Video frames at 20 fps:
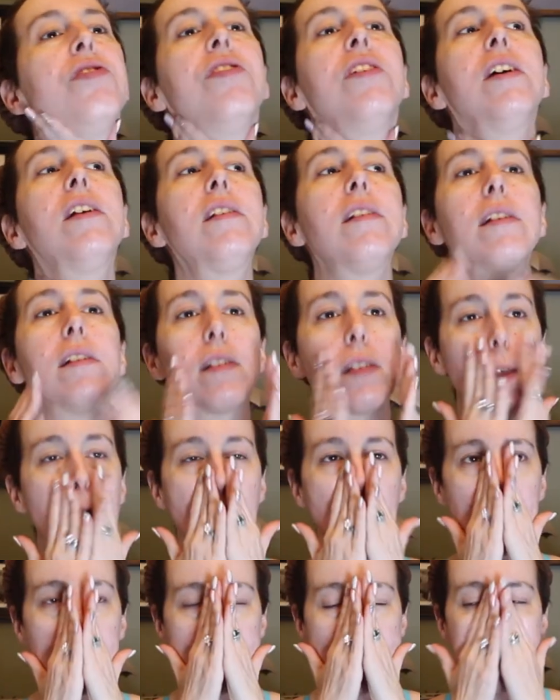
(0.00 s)
this is the
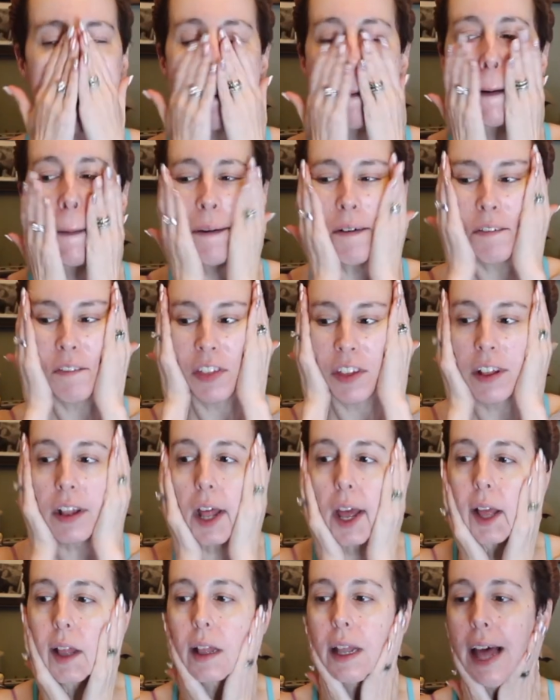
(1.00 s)
idea of the
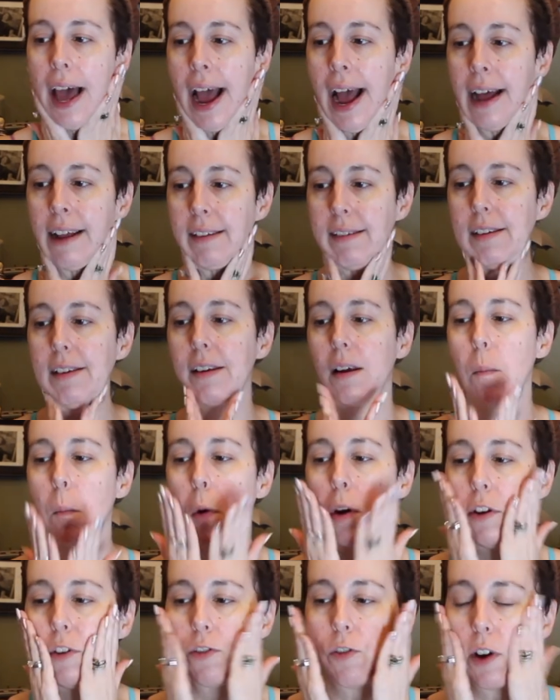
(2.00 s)
like last
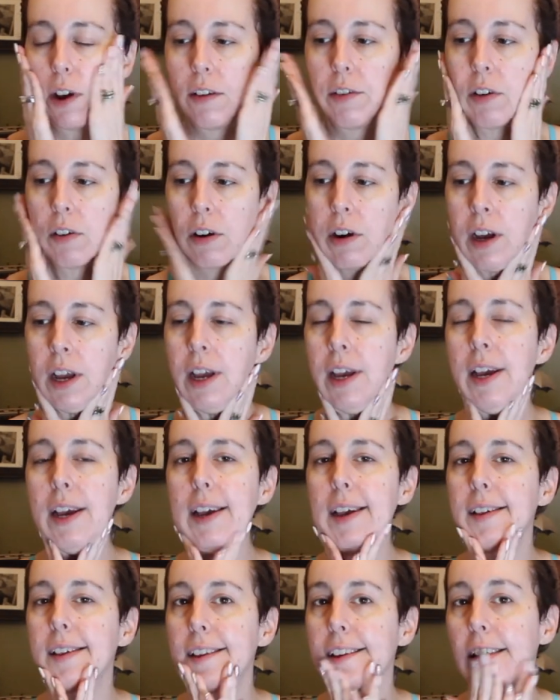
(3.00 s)
moisturizer
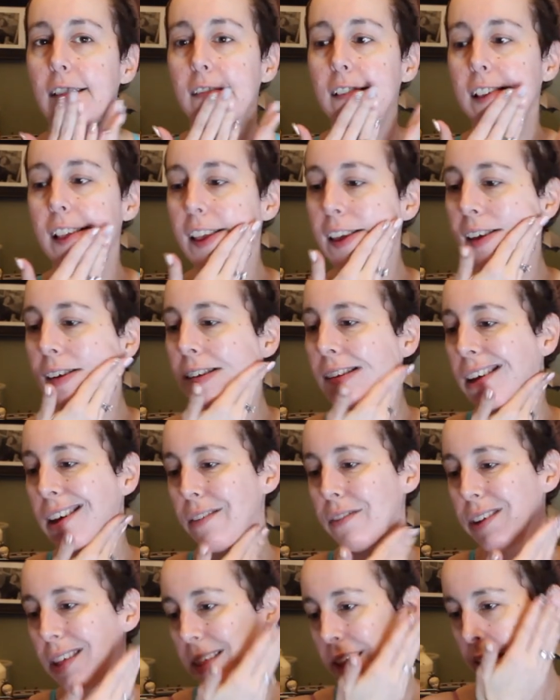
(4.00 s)
is to seal
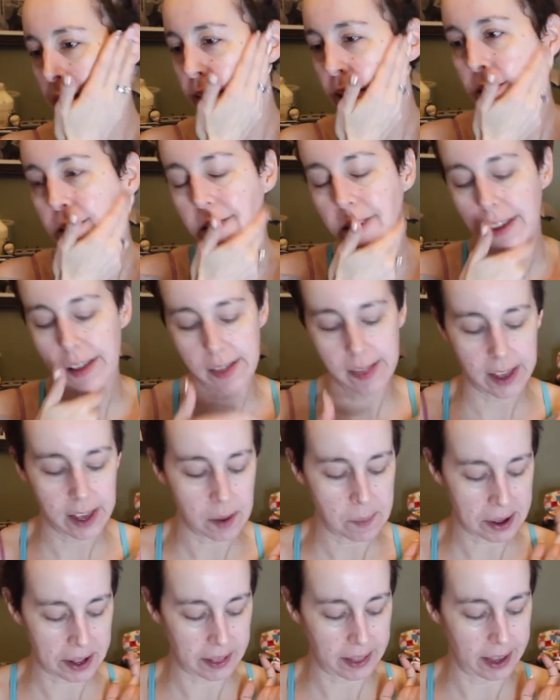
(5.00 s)
everything in. So you
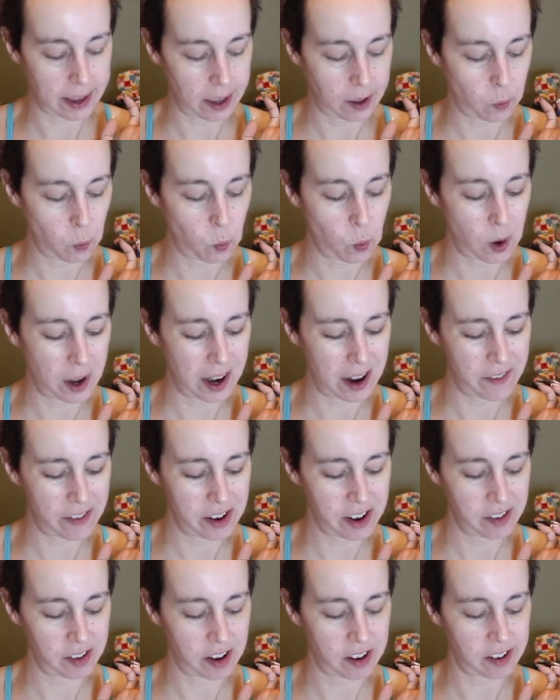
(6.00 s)
think about like whatever
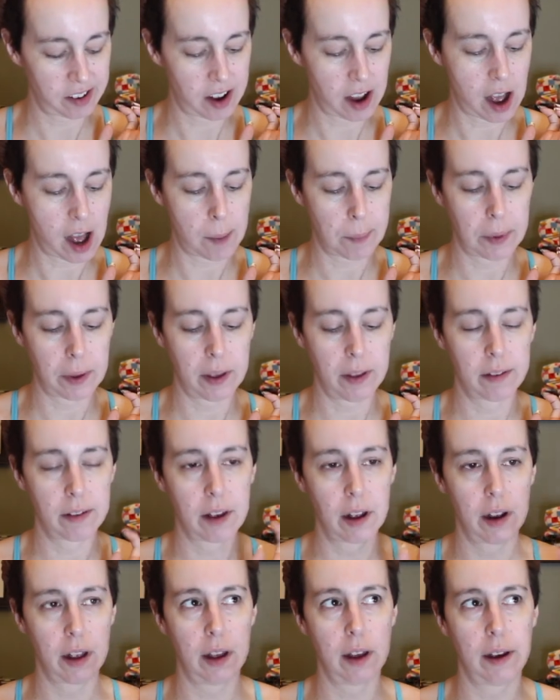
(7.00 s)
is on top is
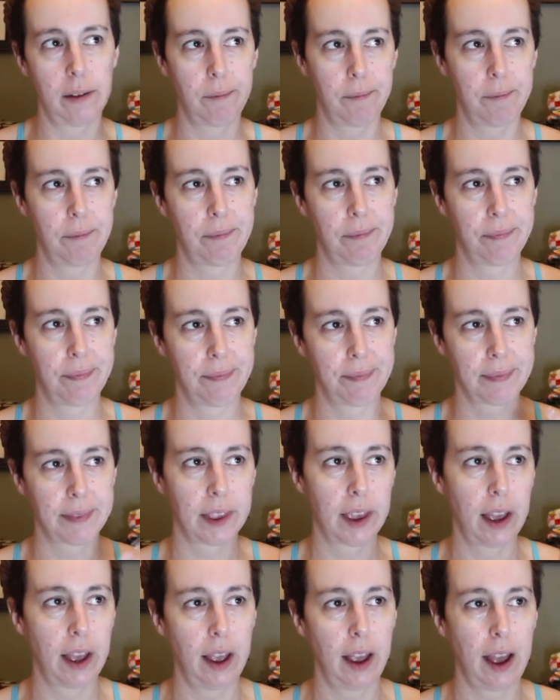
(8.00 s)
gonna,
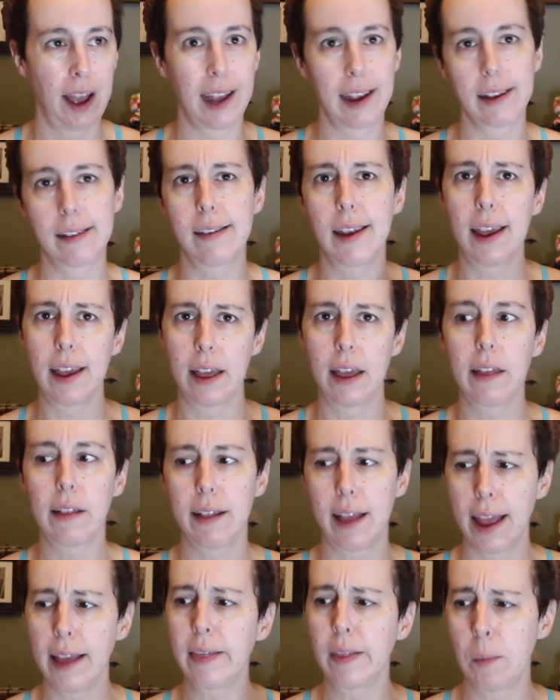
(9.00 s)
I guess,
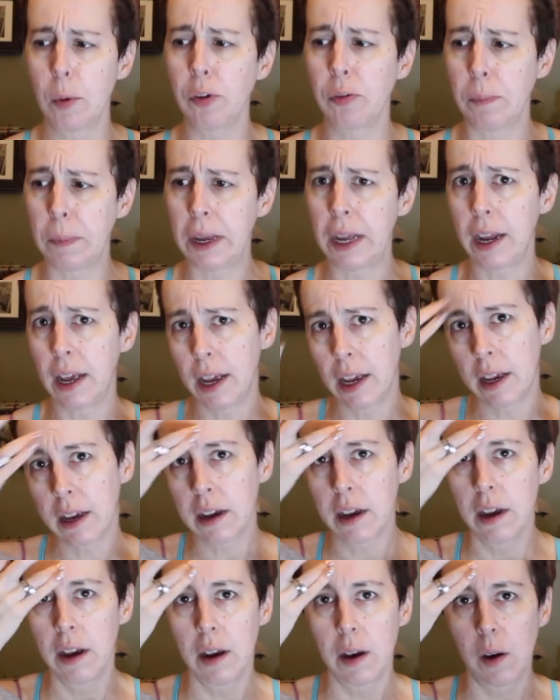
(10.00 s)
take the most
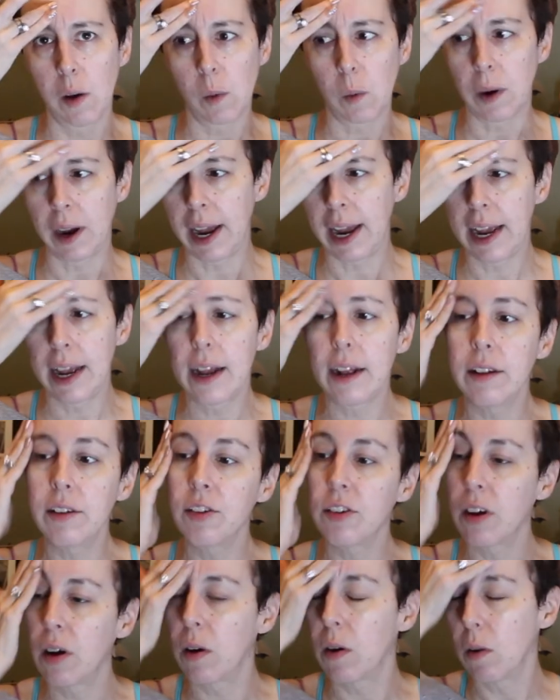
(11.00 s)
beating, right?
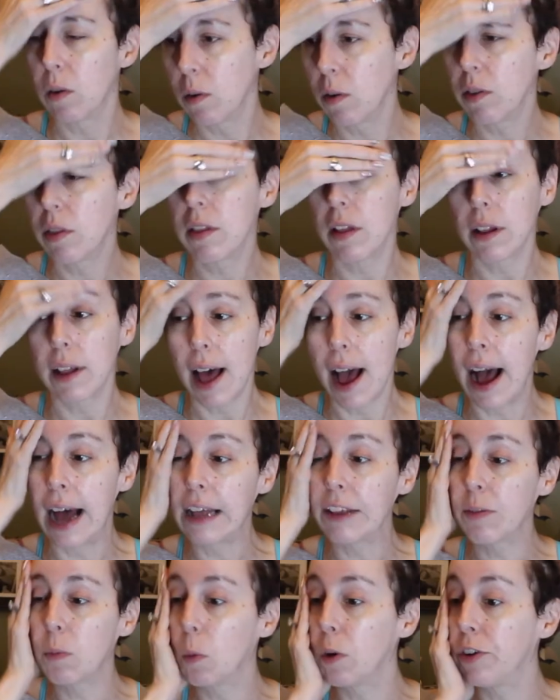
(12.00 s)
And so the
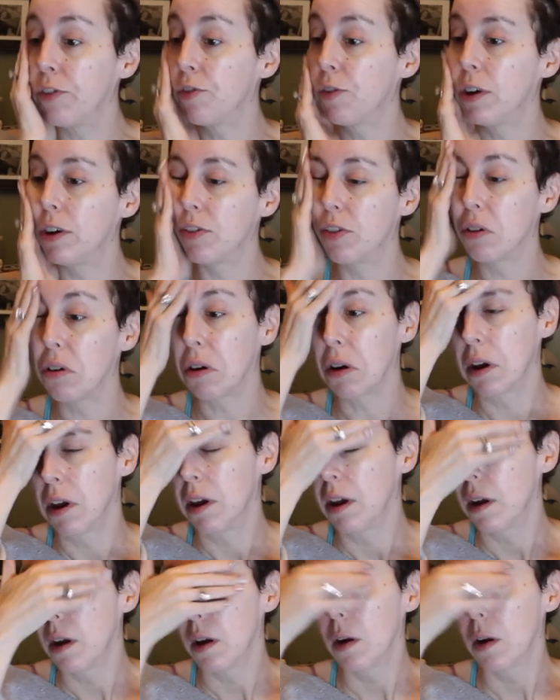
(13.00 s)
last moisturizer